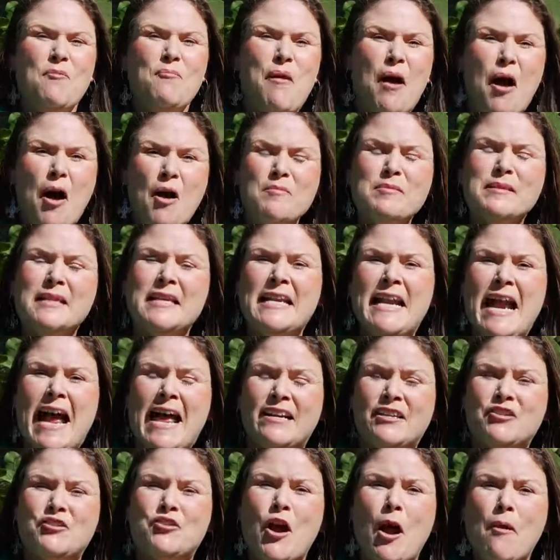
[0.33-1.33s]
Palms could
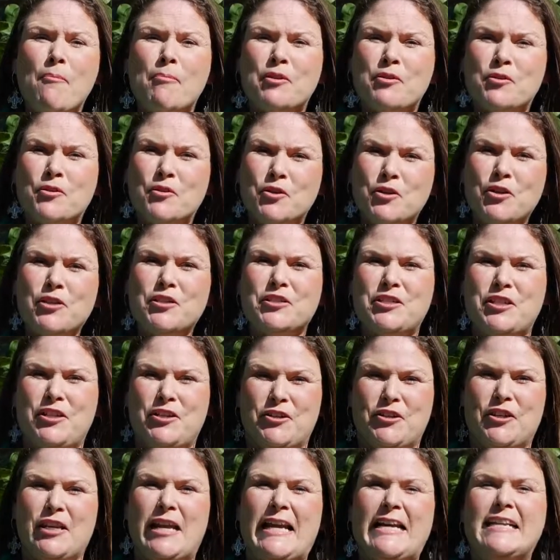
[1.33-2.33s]
add a tropical look to
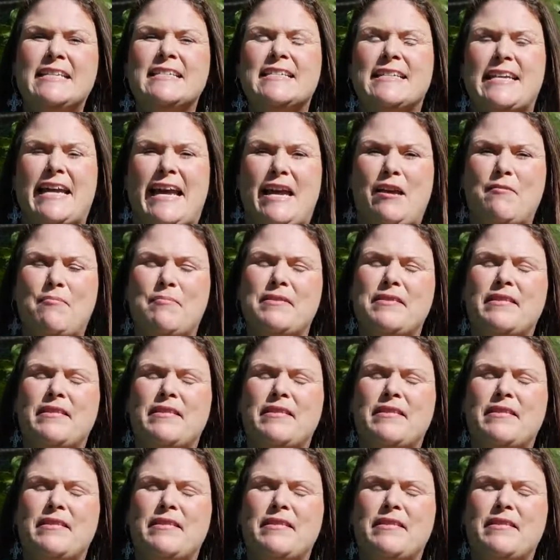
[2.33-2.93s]
your landscape,